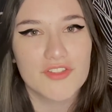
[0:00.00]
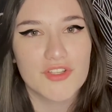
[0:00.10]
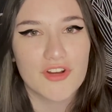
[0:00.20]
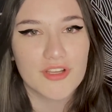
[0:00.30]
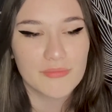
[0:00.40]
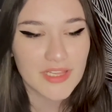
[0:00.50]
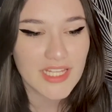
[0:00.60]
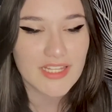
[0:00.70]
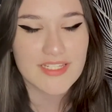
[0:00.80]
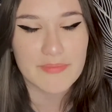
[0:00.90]
So you're
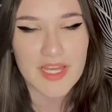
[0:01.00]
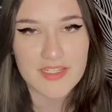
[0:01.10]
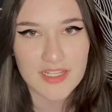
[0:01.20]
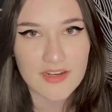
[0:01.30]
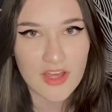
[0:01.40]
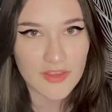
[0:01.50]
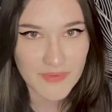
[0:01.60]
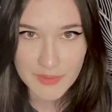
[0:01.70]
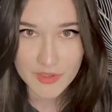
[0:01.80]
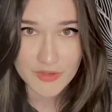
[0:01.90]
completely dependent on the
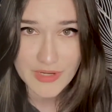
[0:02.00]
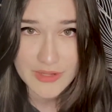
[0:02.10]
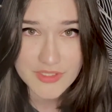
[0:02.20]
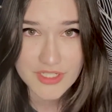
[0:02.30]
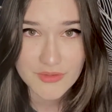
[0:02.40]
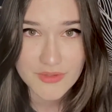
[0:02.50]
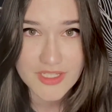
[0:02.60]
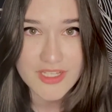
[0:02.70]
people around you.